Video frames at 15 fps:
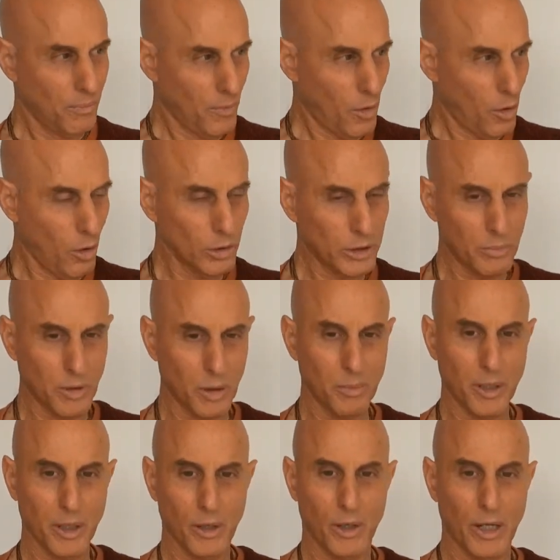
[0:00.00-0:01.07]
hold up the
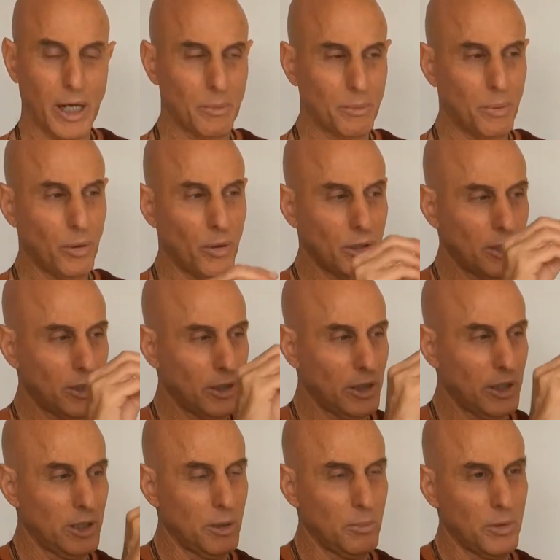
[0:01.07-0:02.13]
mirror and put it
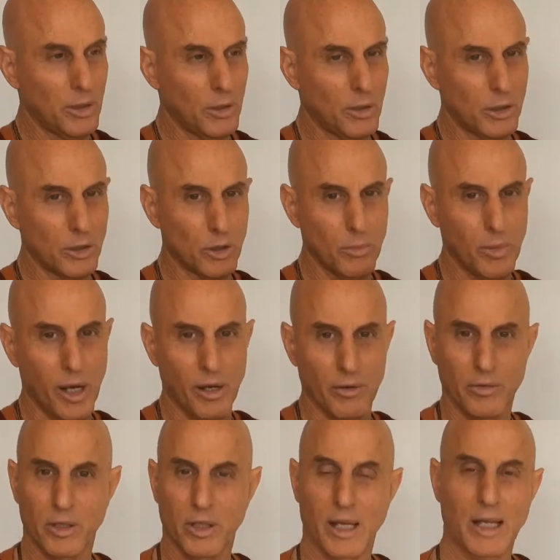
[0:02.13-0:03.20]
in the mirror in your
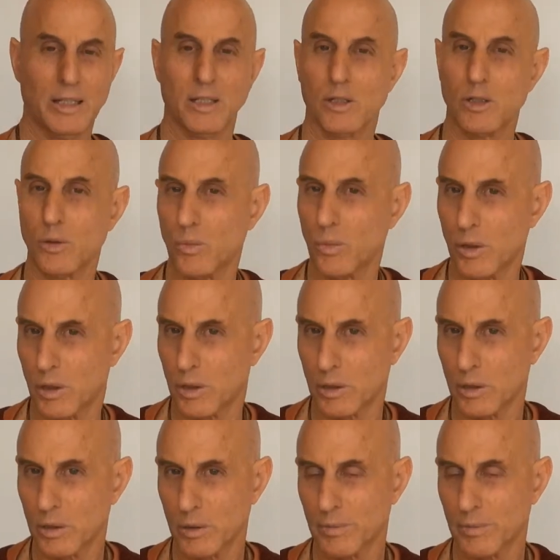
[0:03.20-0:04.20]
mouth. That doesn't work.